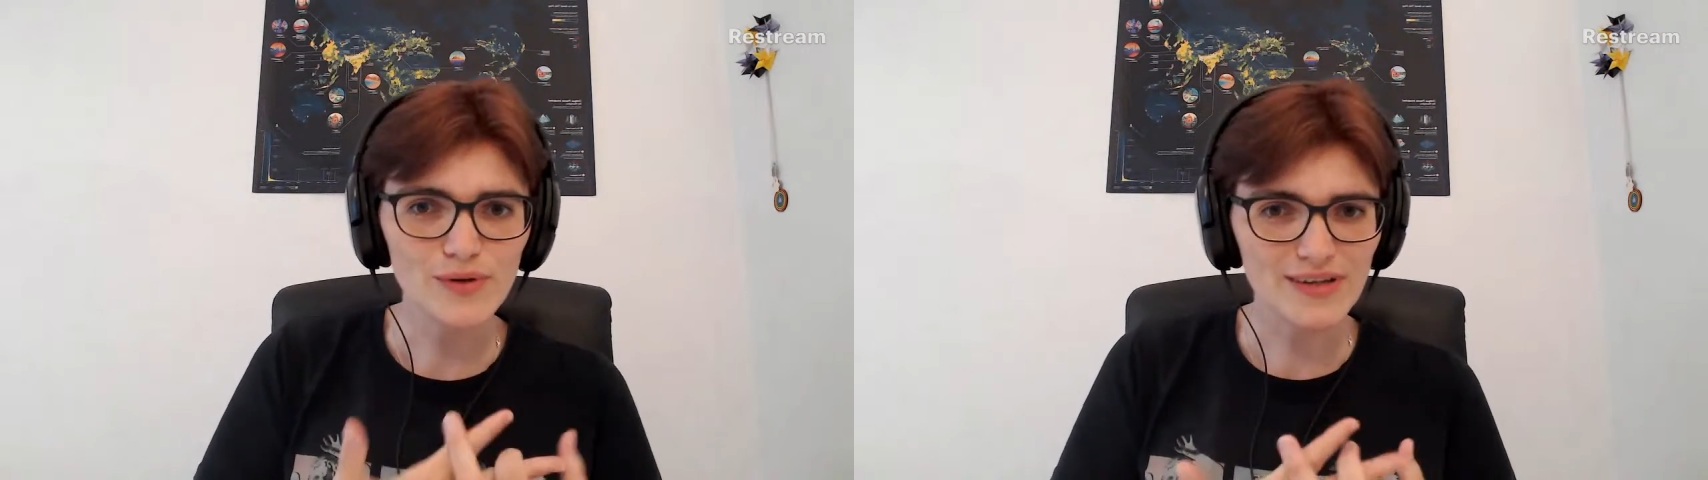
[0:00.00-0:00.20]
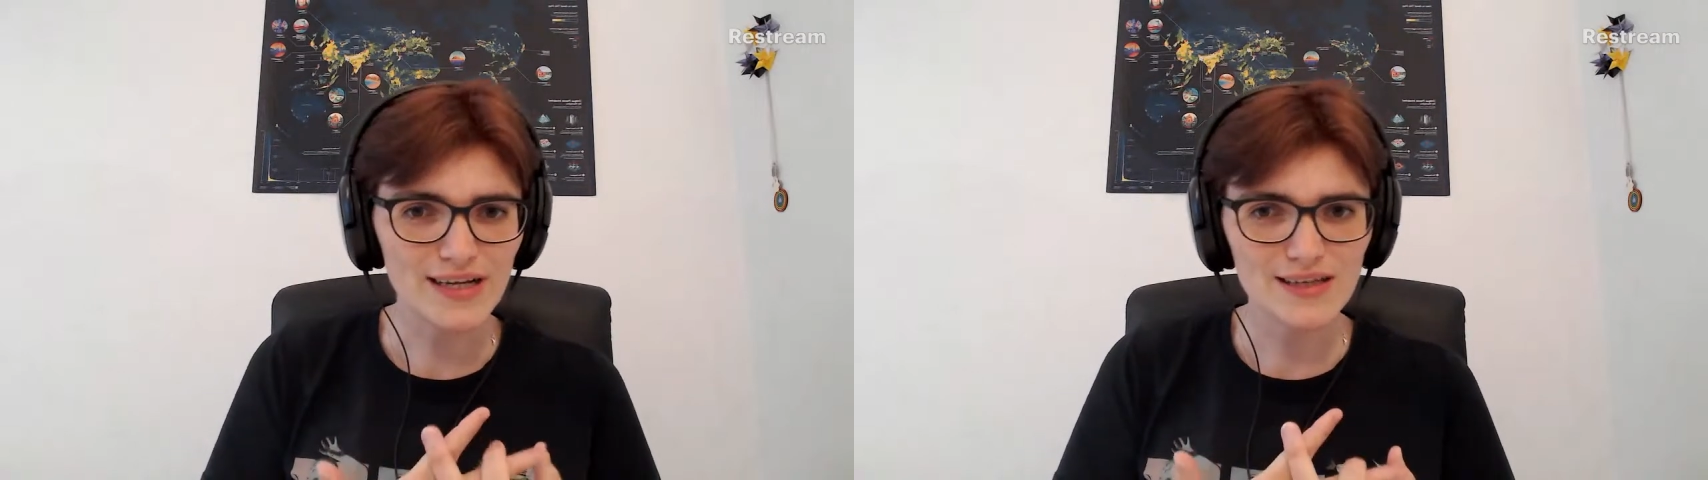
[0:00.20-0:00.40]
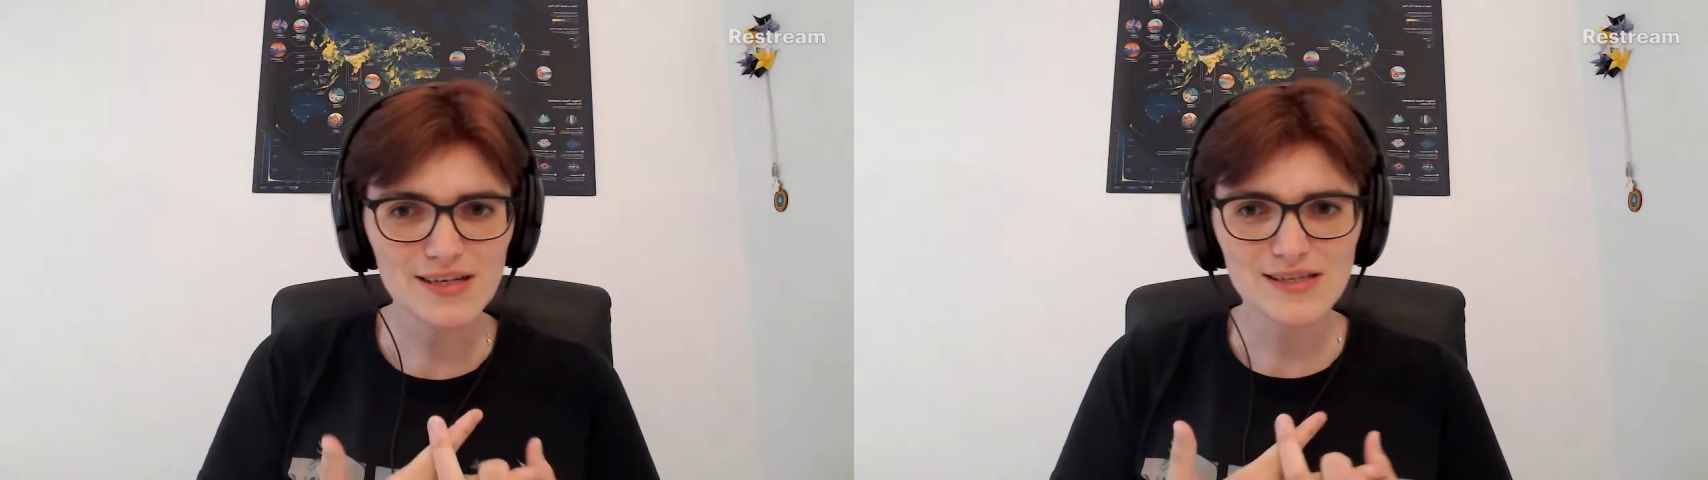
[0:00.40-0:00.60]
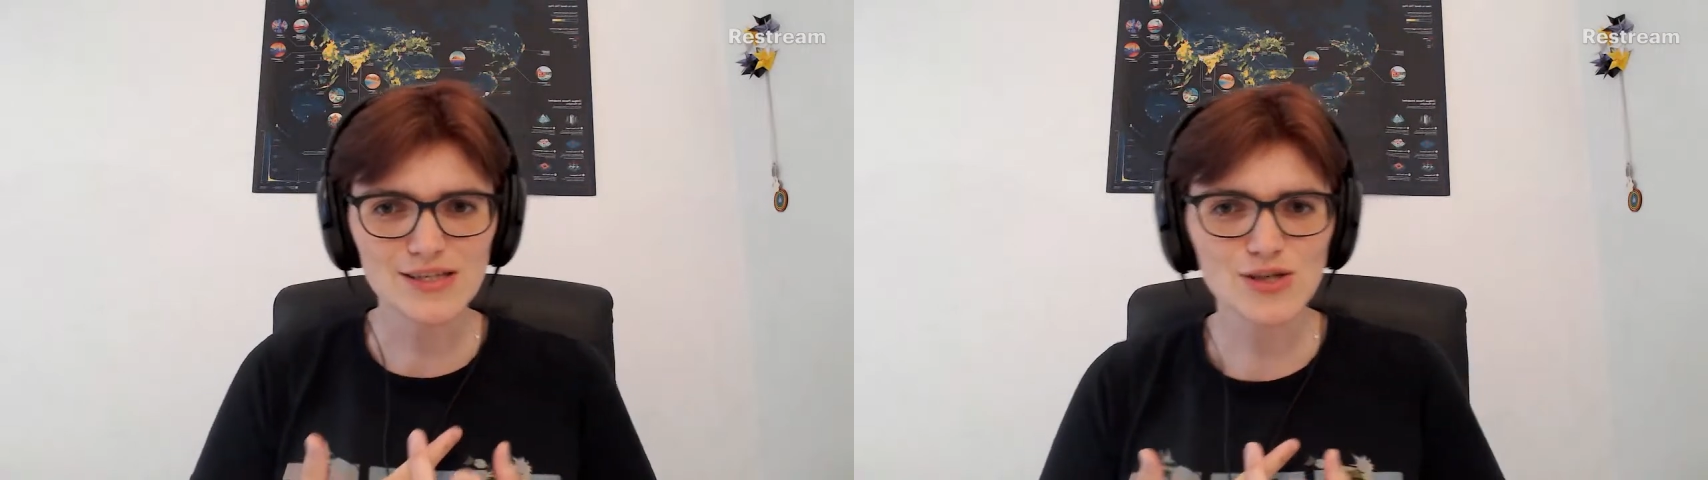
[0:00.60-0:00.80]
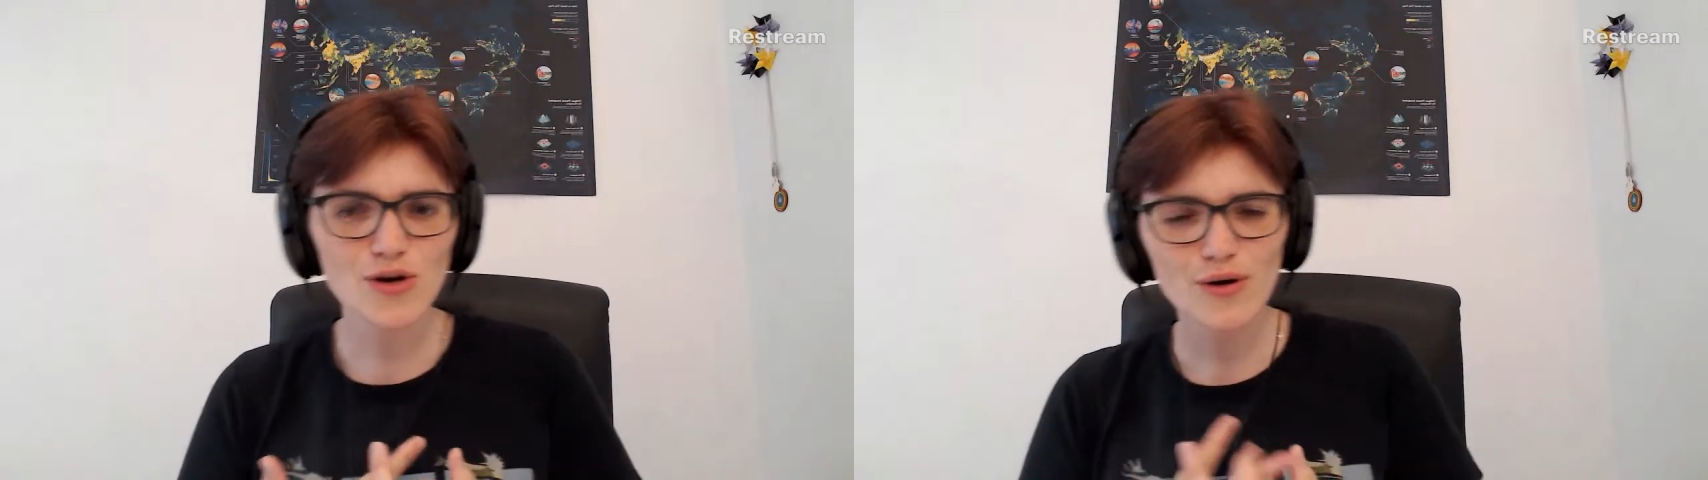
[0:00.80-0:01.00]
with aliens is
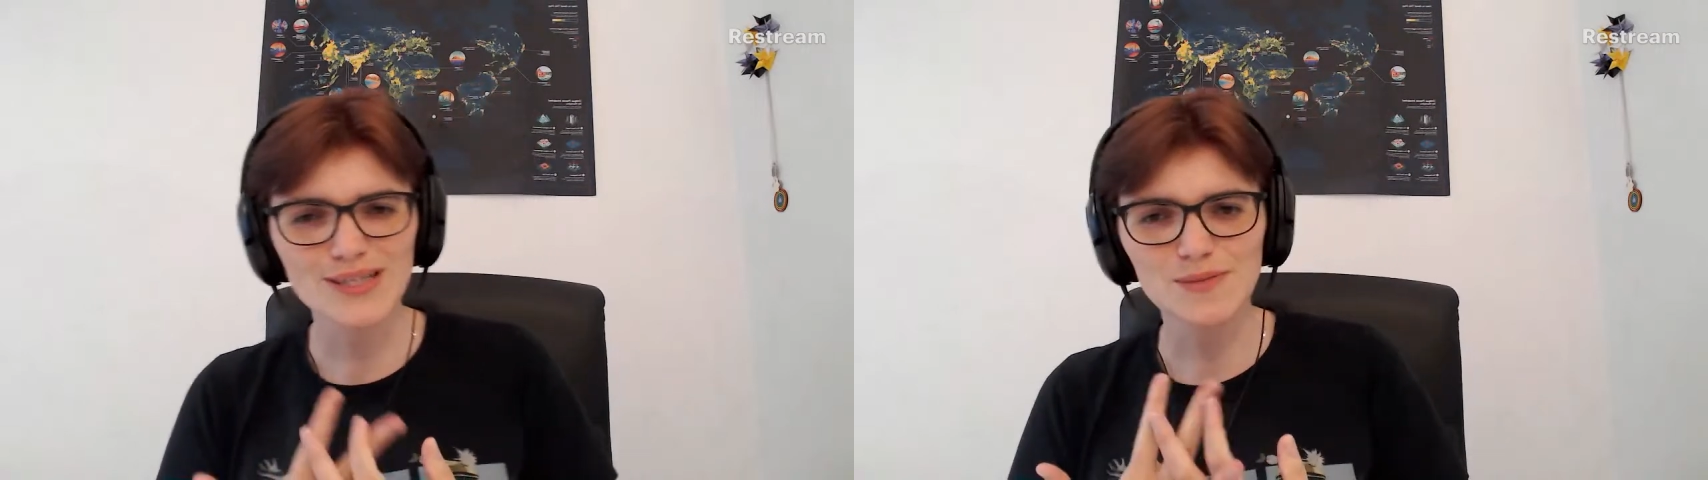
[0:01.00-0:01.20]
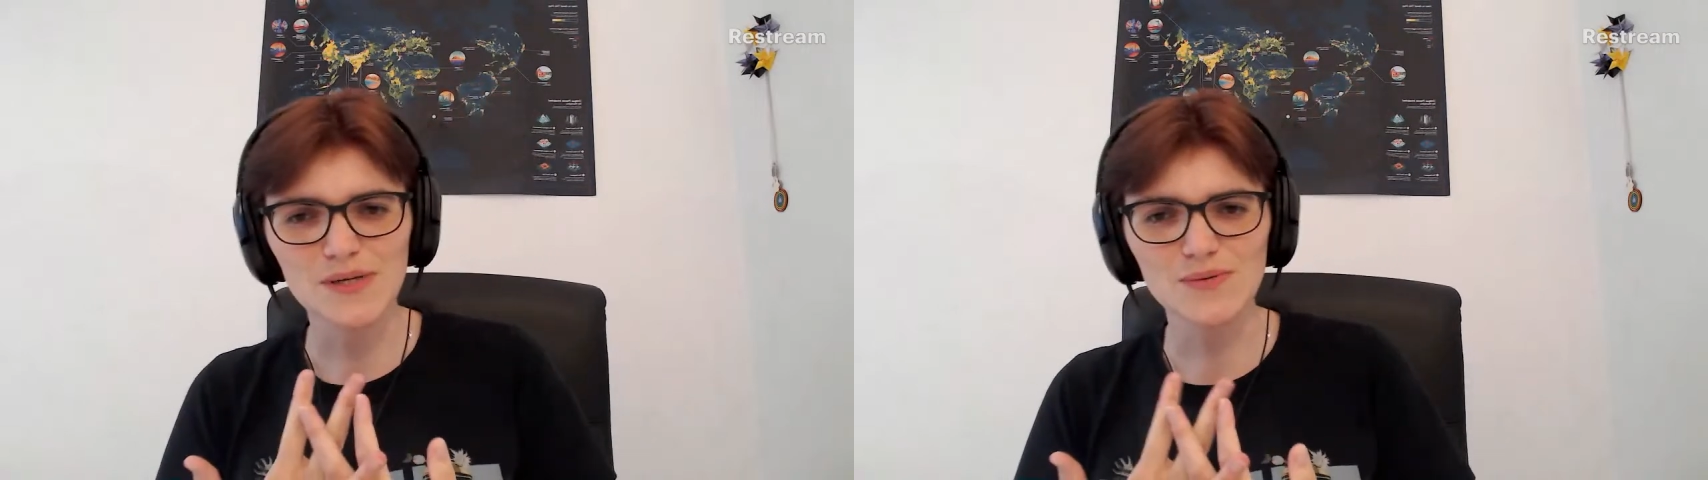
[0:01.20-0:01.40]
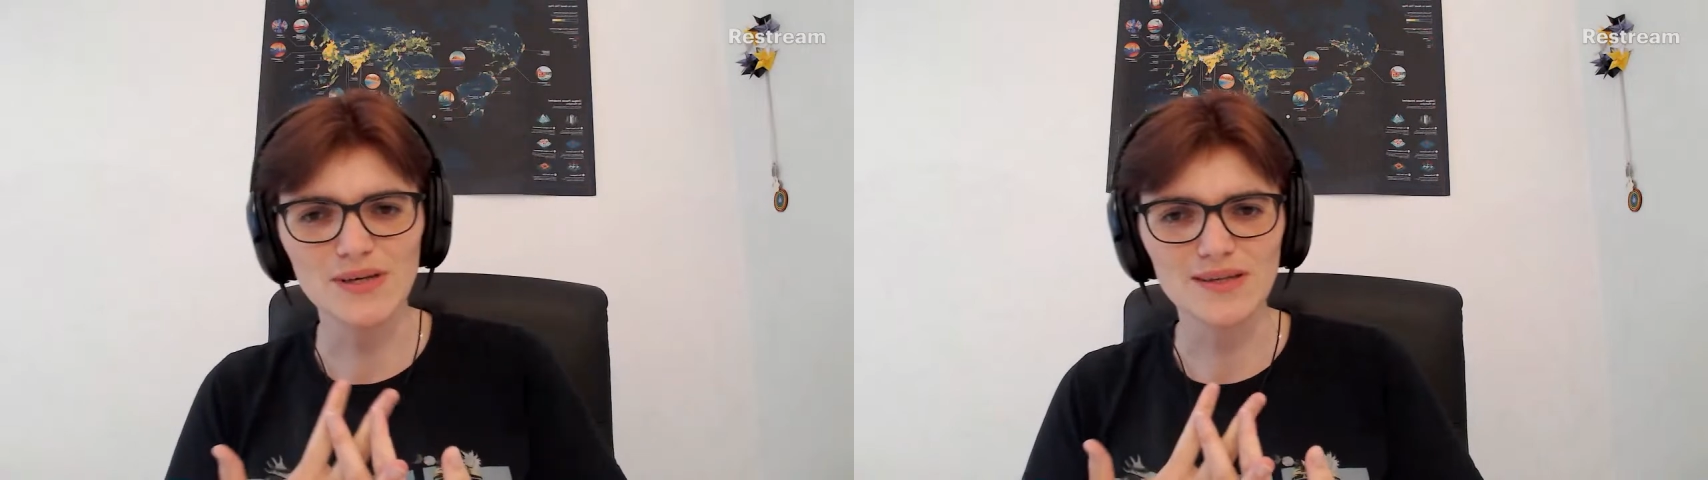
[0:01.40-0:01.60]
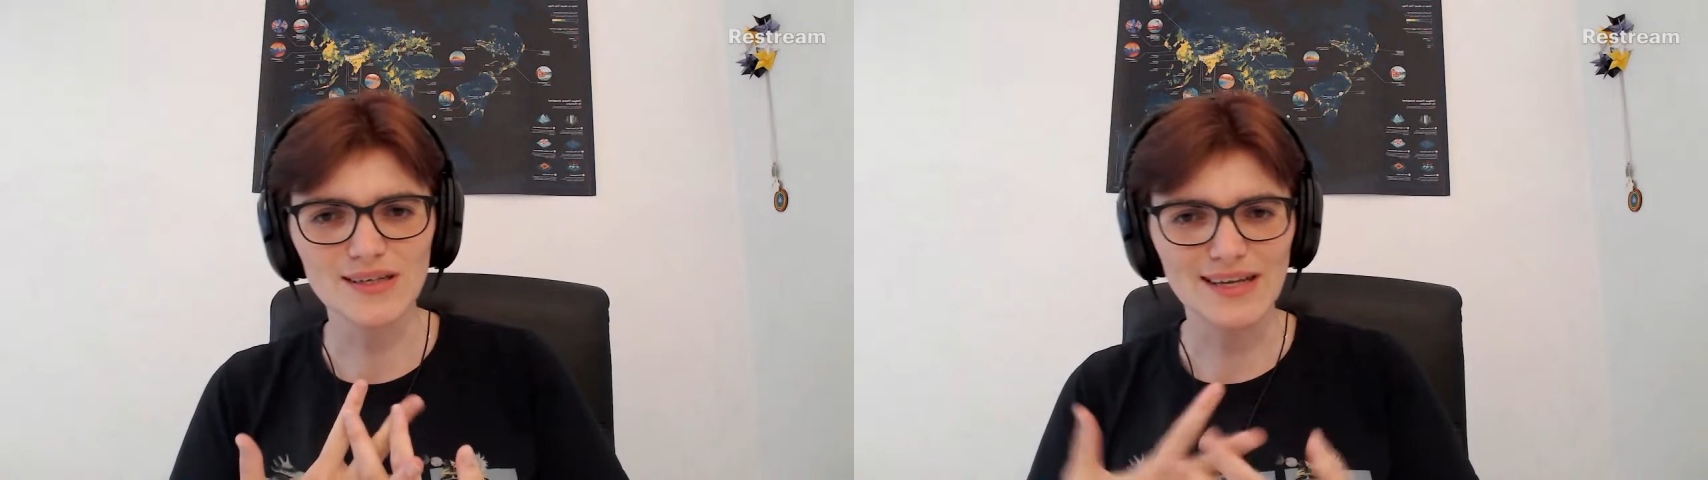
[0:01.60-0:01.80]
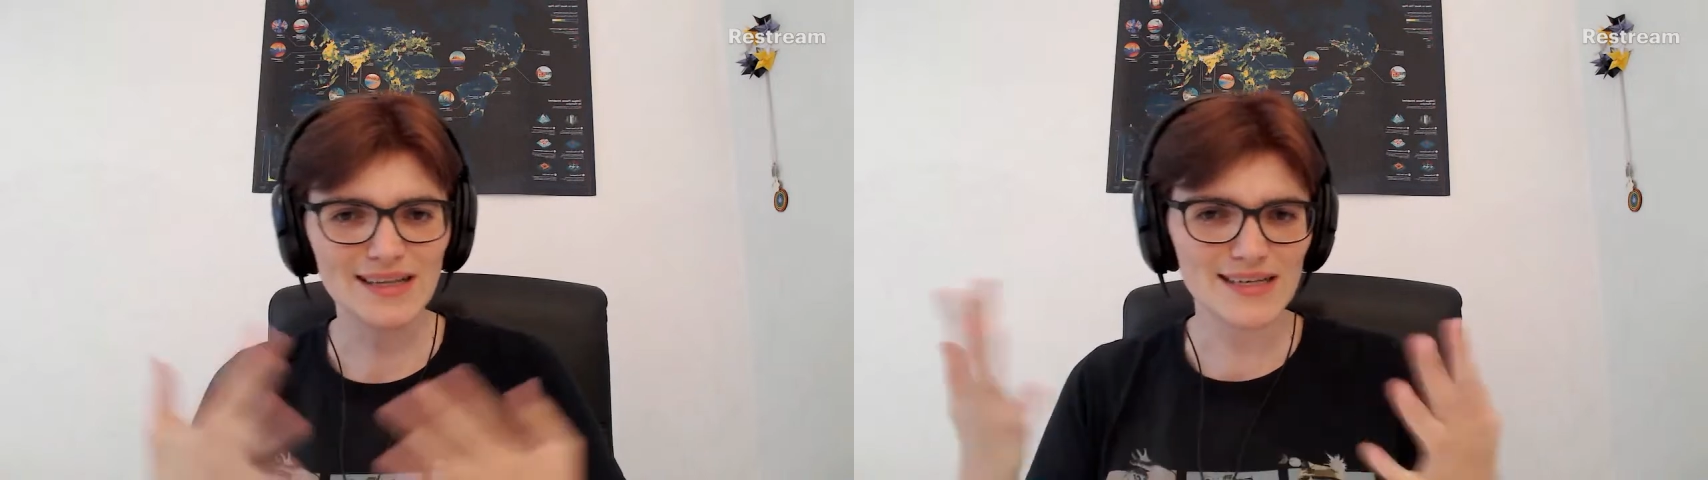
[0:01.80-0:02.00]
not going to be with
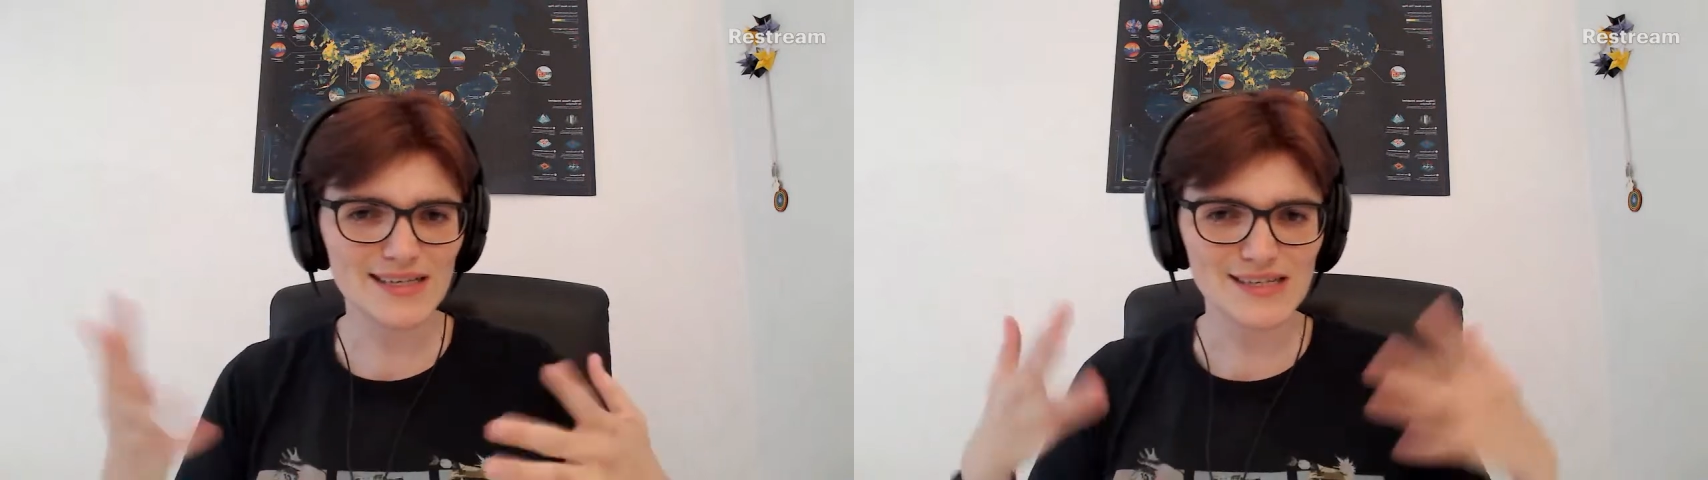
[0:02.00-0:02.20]
an alien